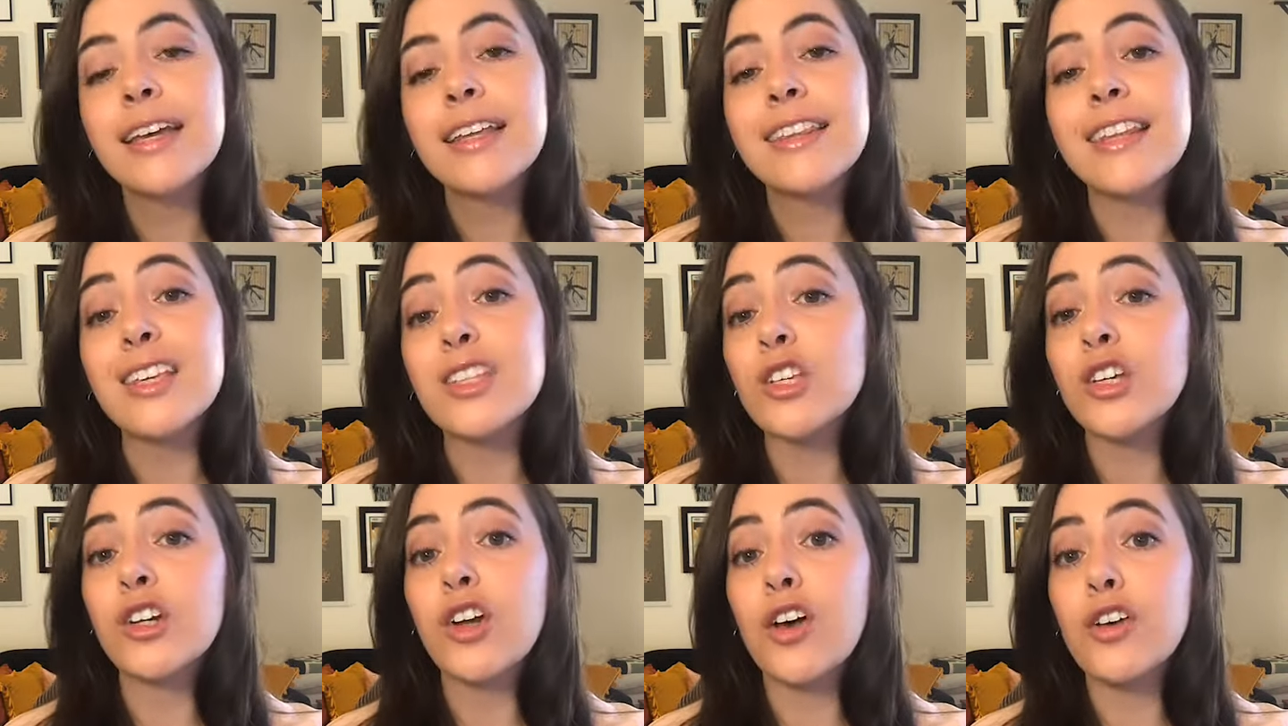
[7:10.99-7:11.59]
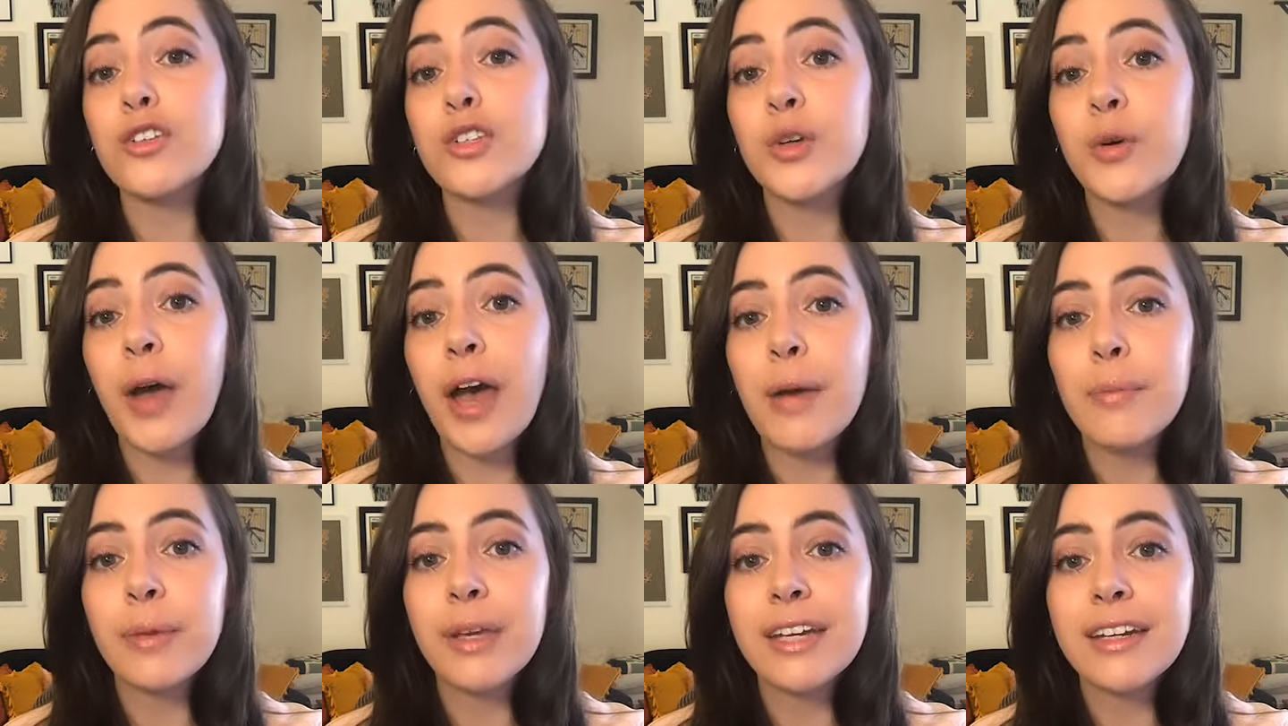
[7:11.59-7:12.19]
This could also
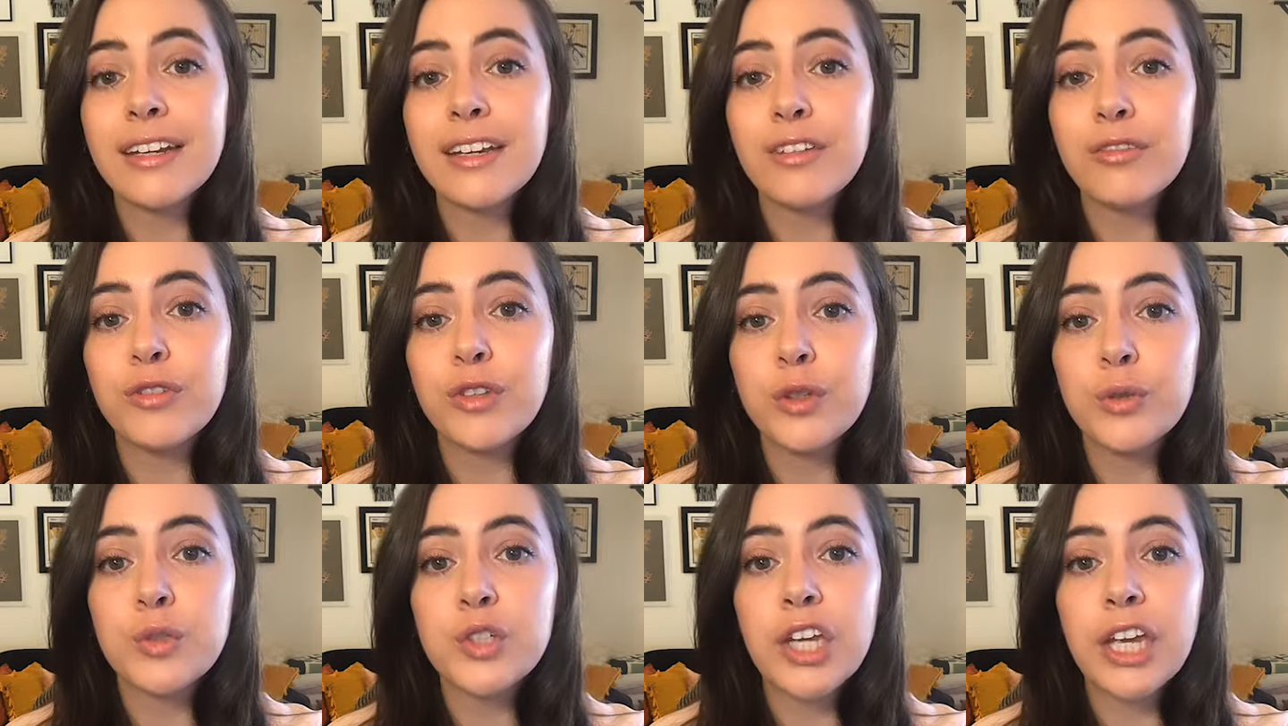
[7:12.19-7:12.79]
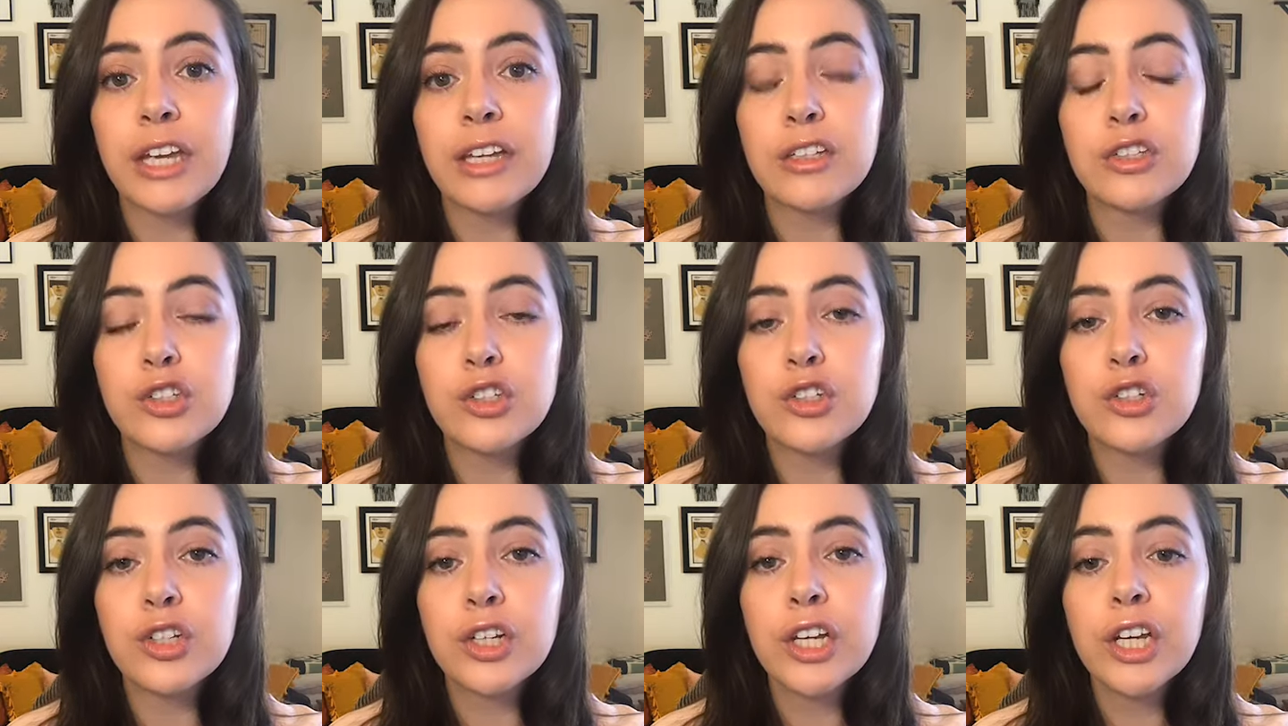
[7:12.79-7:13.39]
happen if you
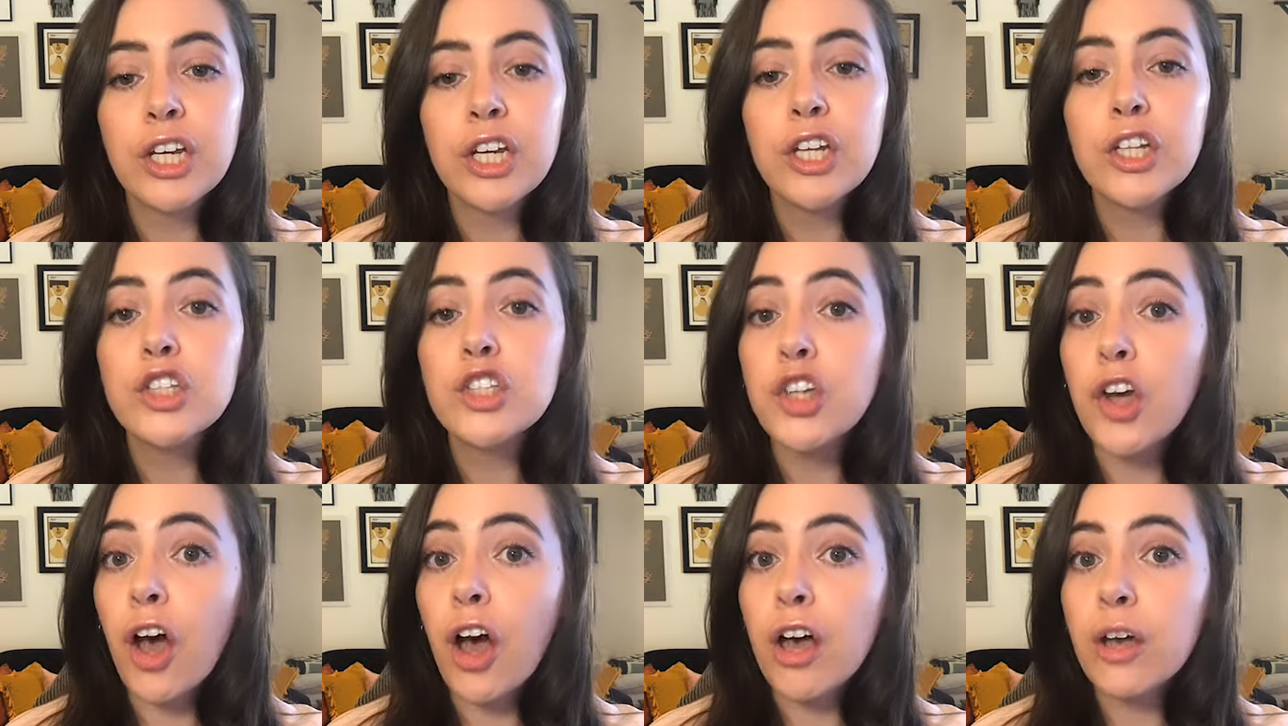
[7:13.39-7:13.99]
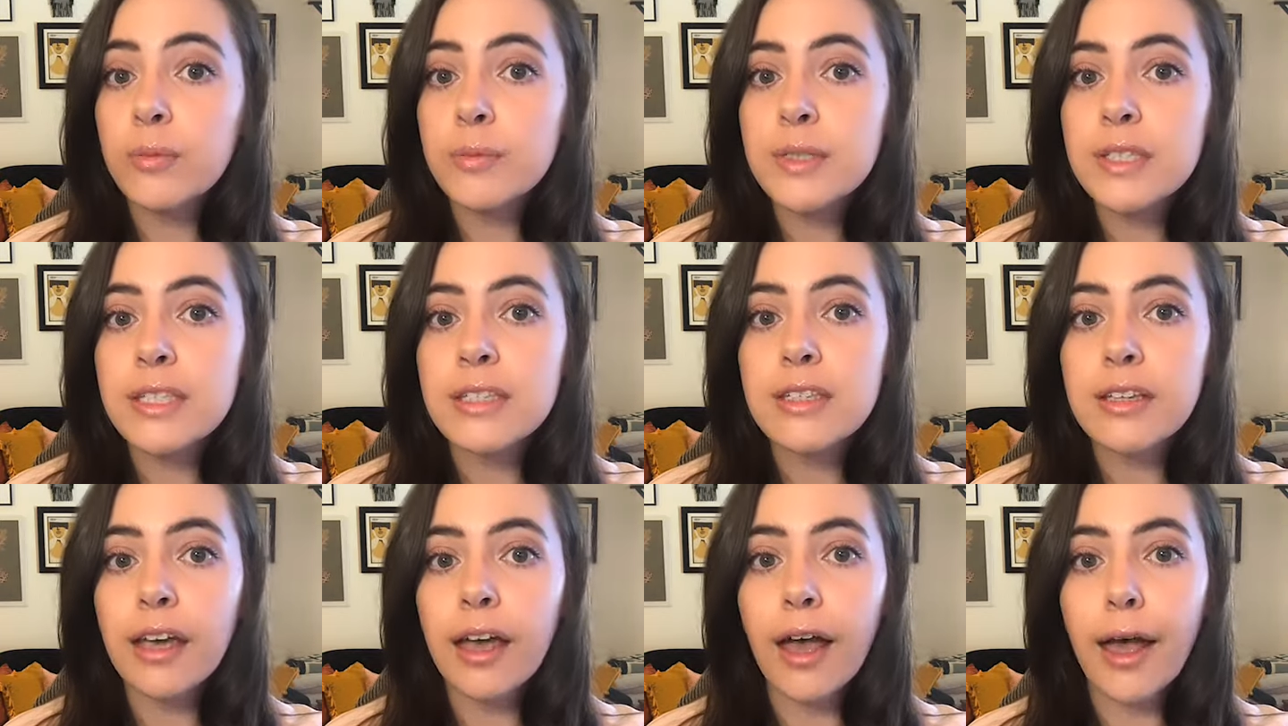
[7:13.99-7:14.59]
changed jobs,